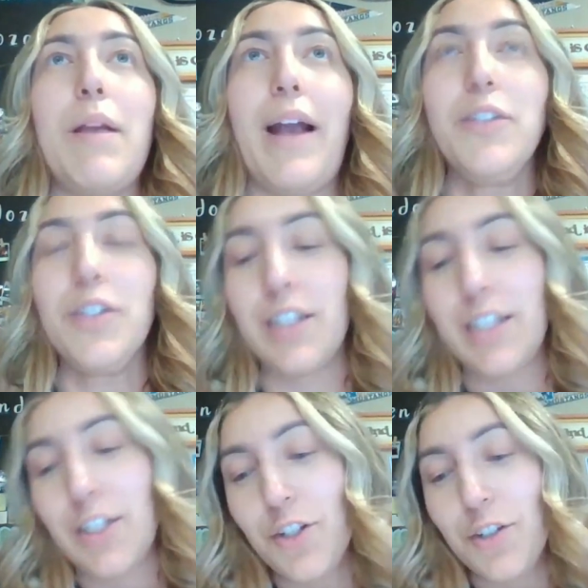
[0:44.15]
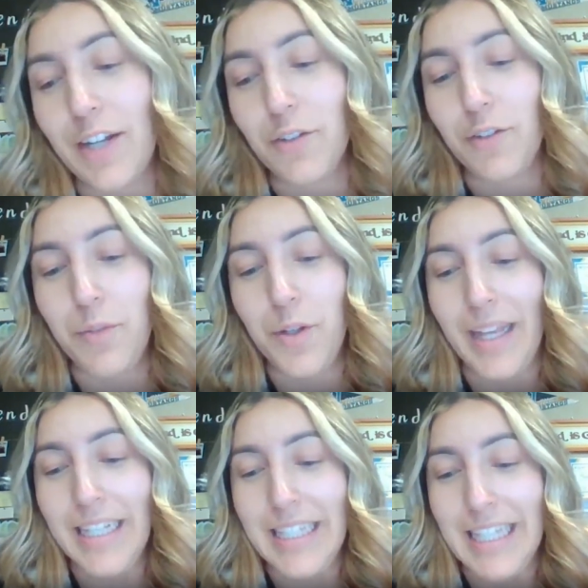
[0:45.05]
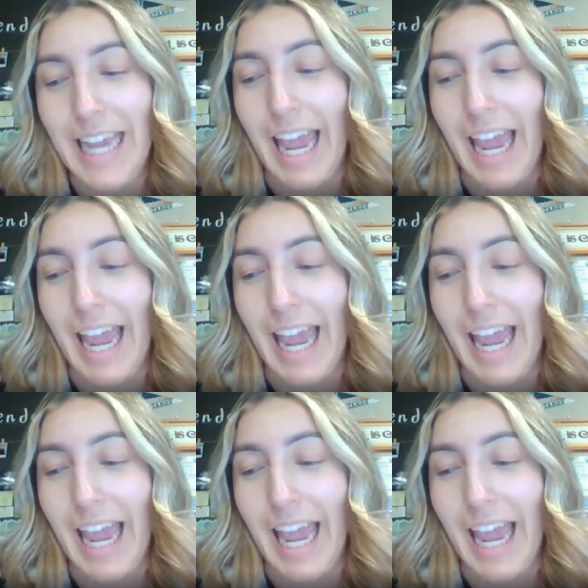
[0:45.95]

master's in teaching credential from USC,